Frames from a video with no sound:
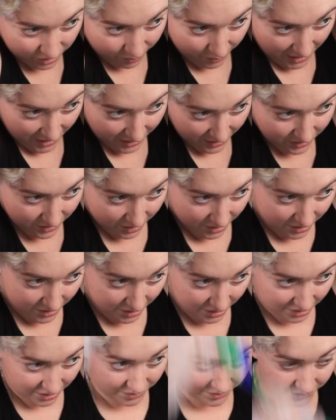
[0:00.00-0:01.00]
make it
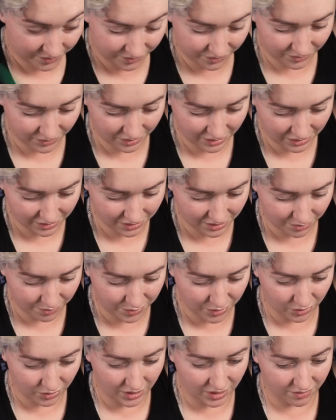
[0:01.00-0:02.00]
darker. That's the
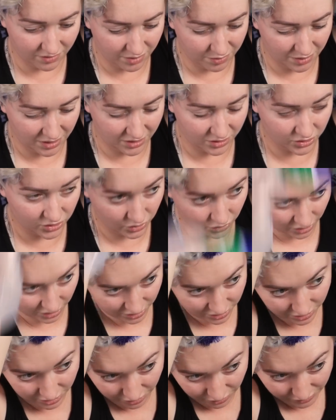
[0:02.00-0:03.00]
beauty of it being short
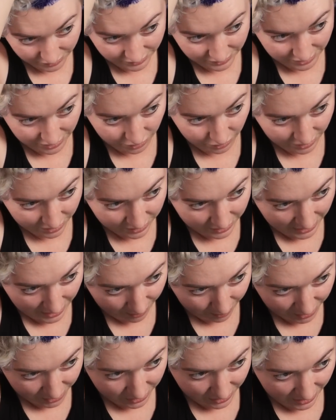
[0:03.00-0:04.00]
too, is that you can
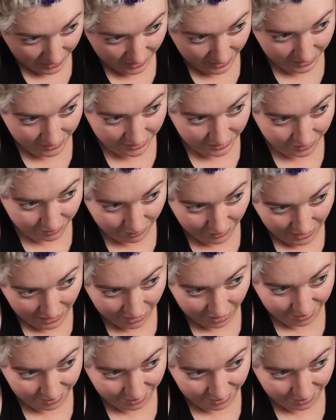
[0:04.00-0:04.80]
damage it and it doesn't matter